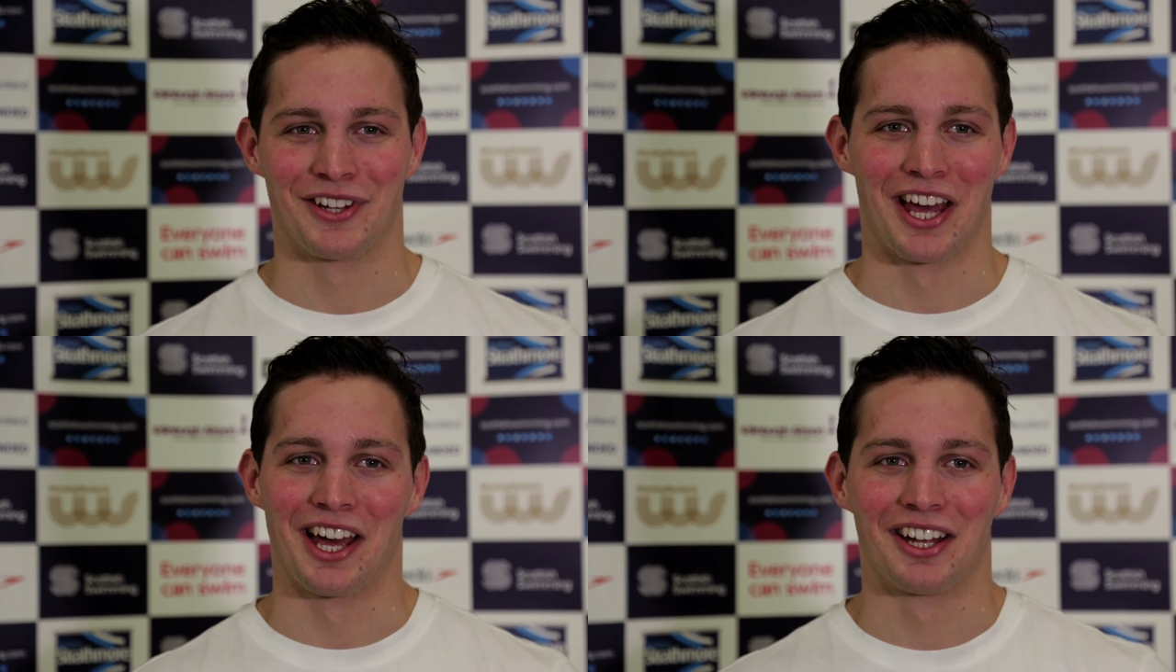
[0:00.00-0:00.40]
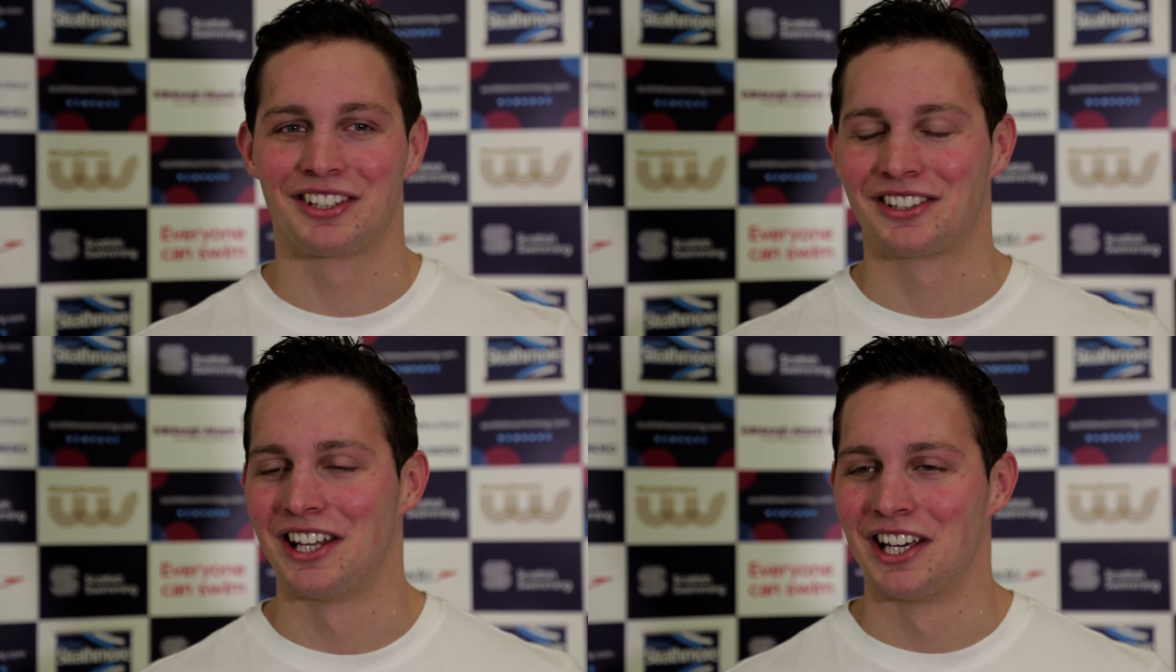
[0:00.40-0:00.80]

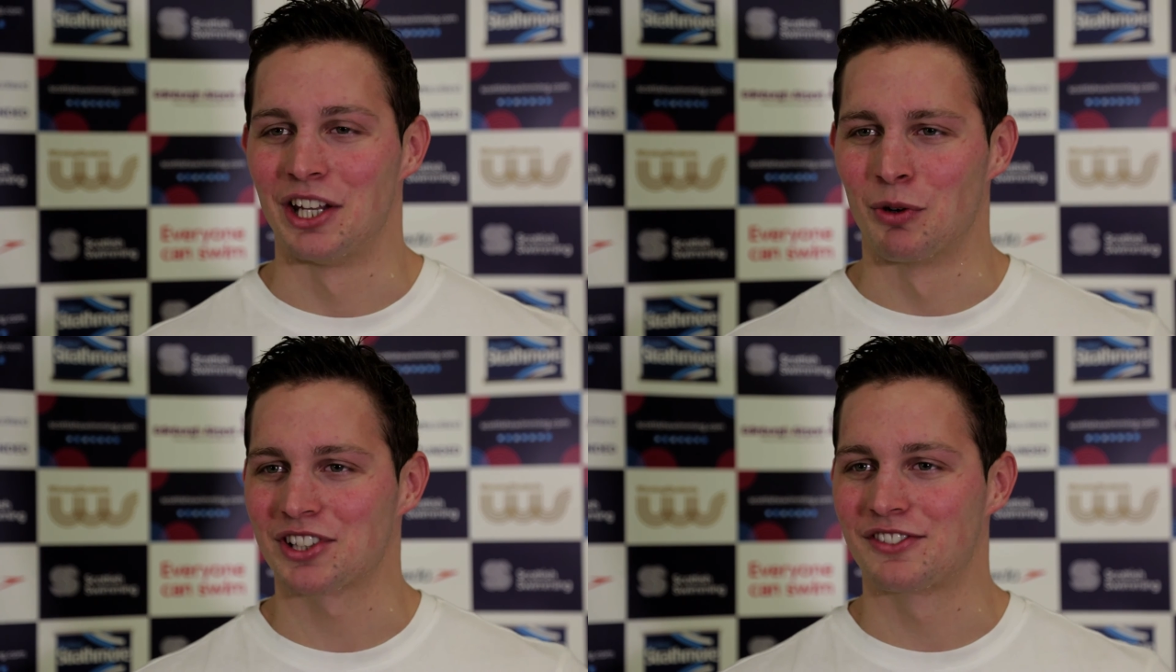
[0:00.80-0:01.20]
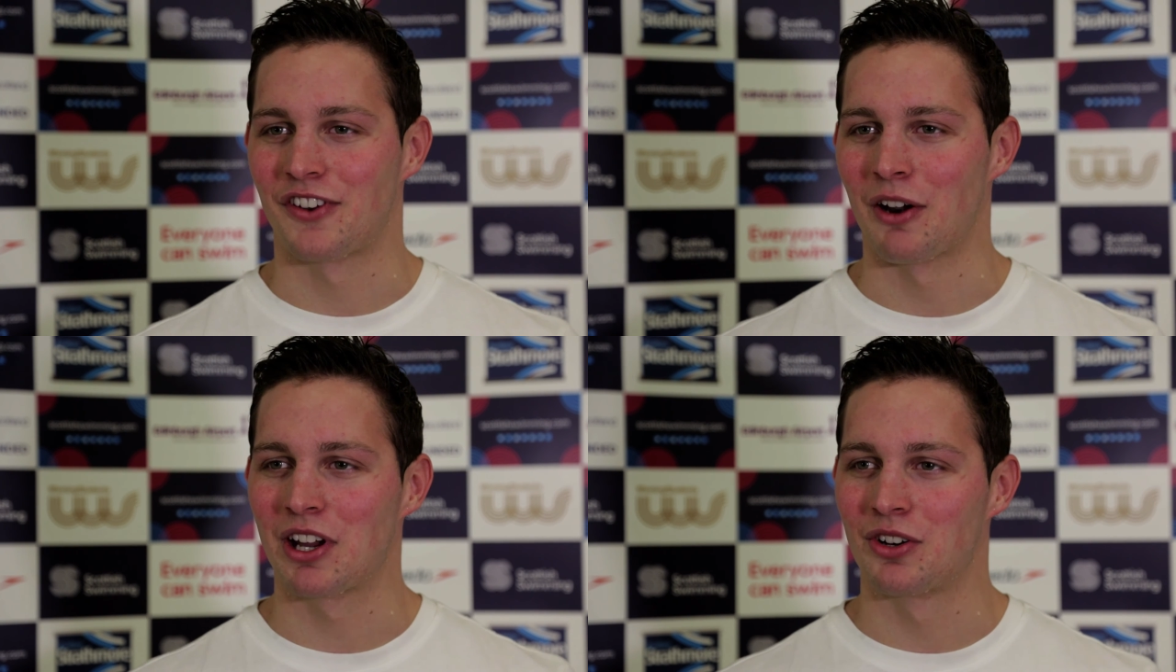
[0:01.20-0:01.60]
yeah, it wasn't
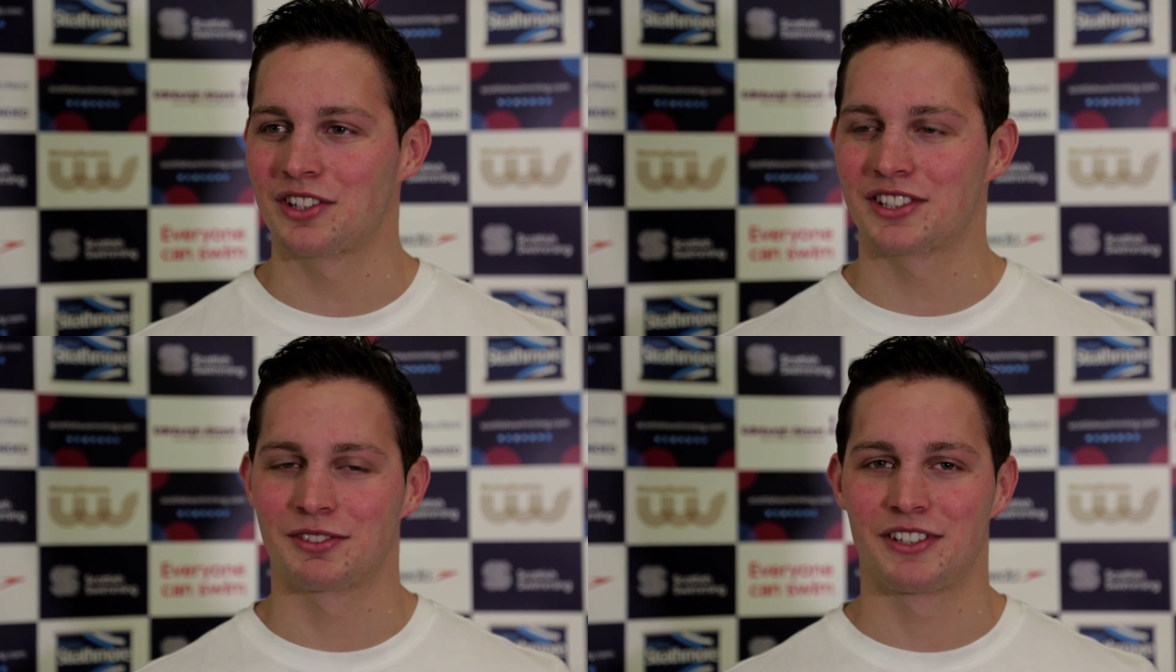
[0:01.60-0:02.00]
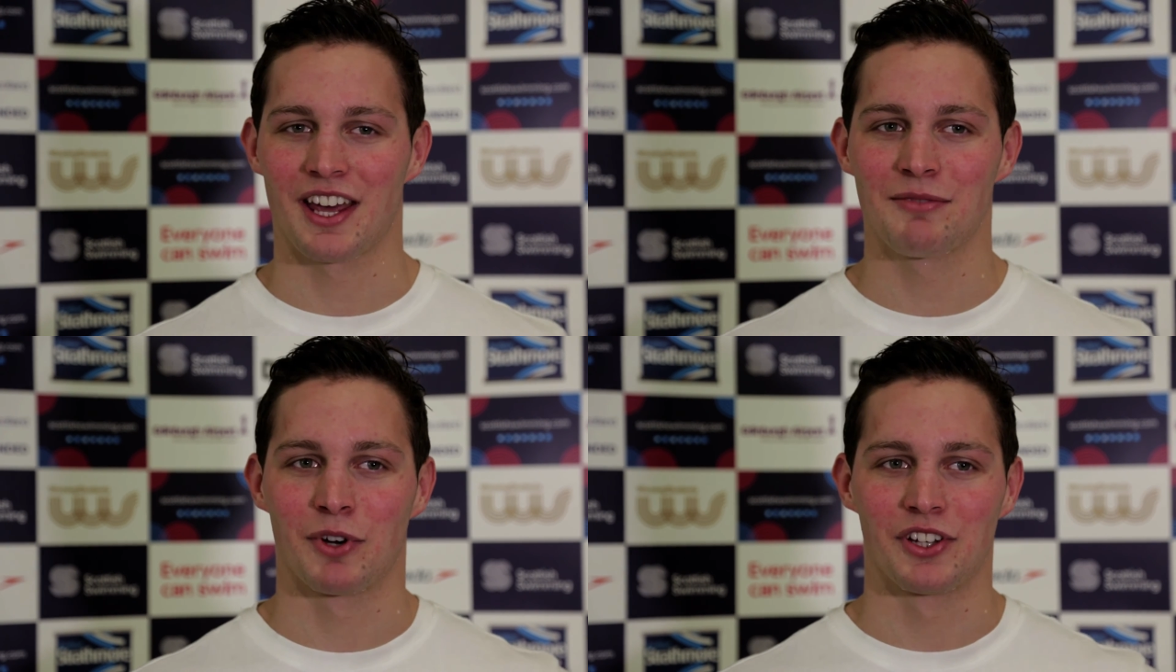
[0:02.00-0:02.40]
very good
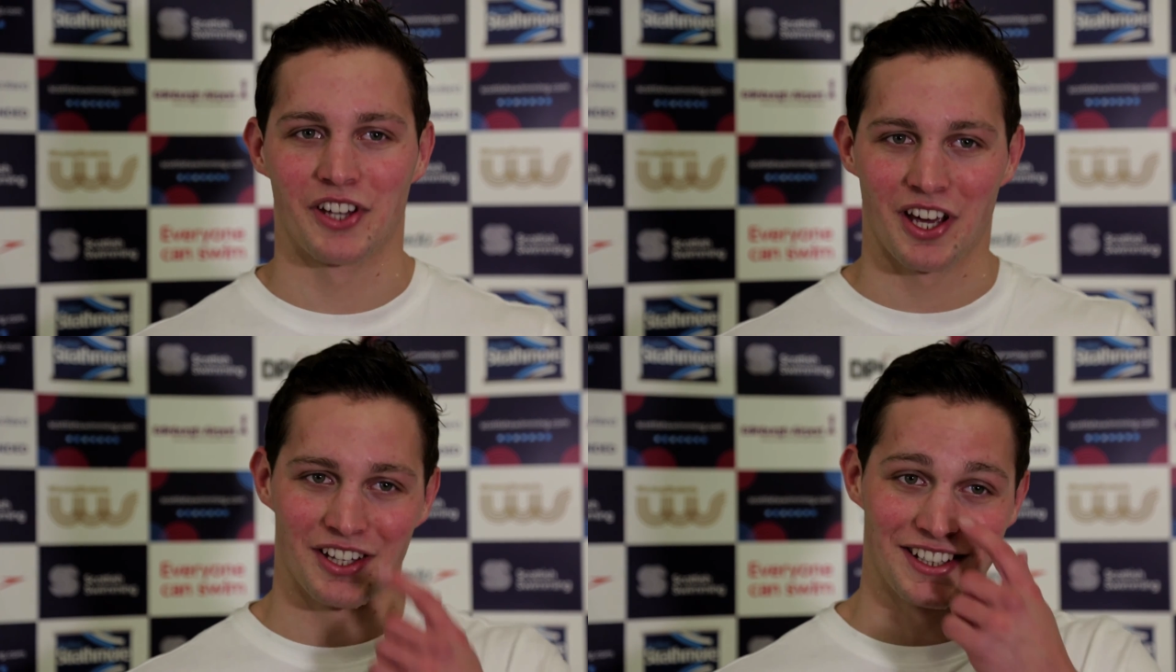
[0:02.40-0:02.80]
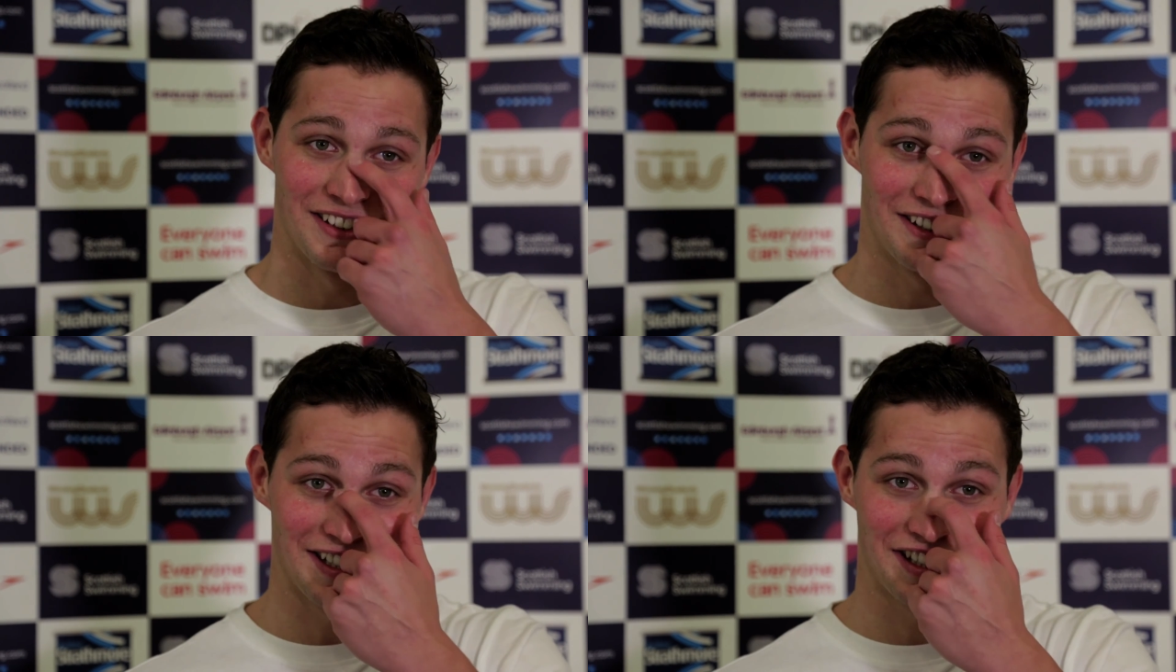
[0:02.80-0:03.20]
then. But uh,
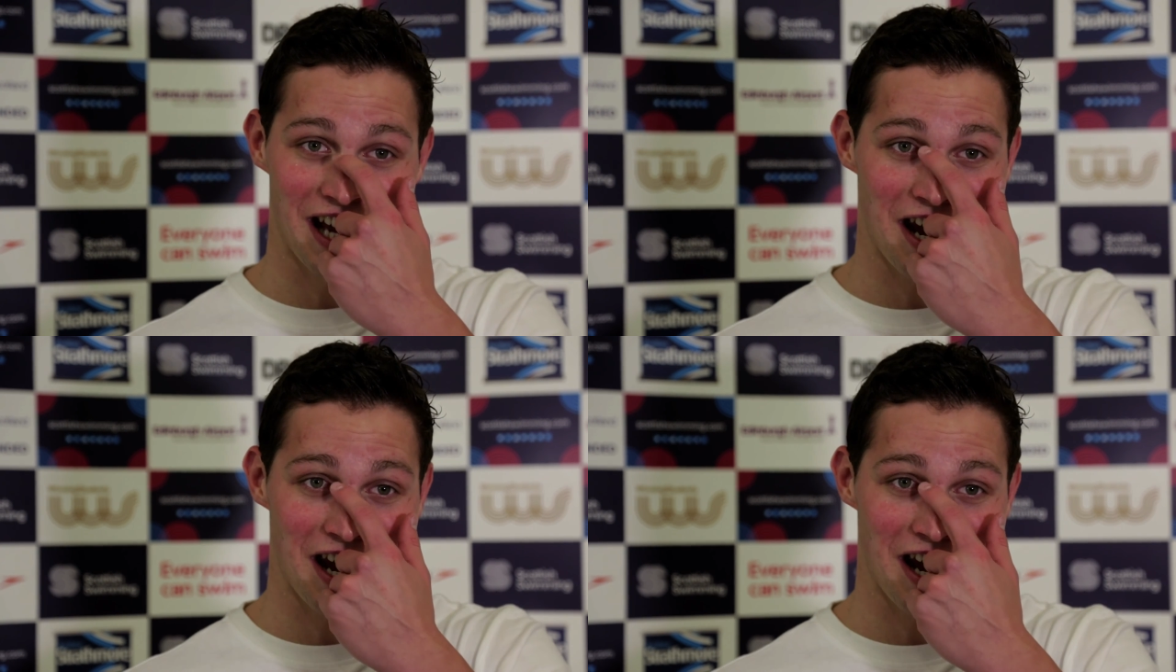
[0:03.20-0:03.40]
this